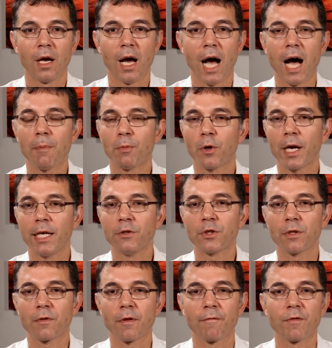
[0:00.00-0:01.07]

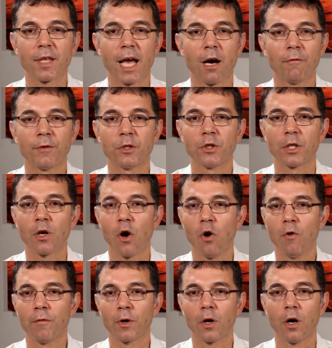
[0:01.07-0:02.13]
operations of salvage and
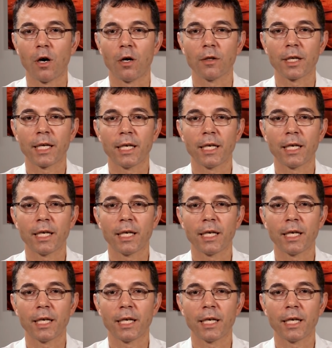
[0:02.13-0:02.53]
overhaul